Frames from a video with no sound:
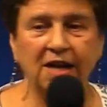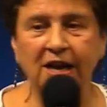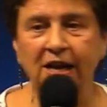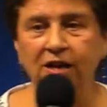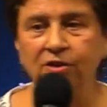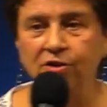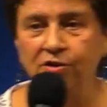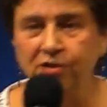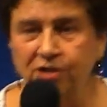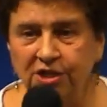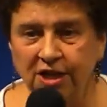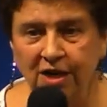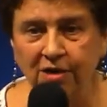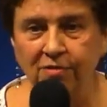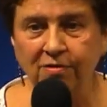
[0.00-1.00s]
and your
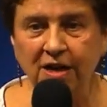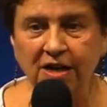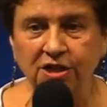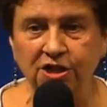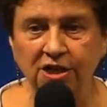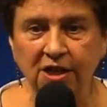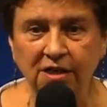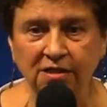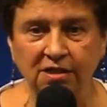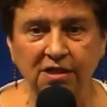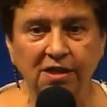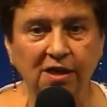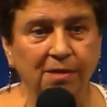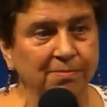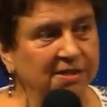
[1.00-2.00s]
generation to
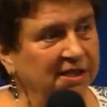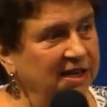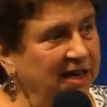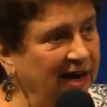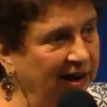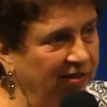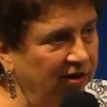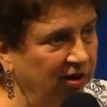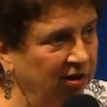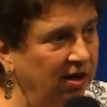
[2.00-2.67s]
come together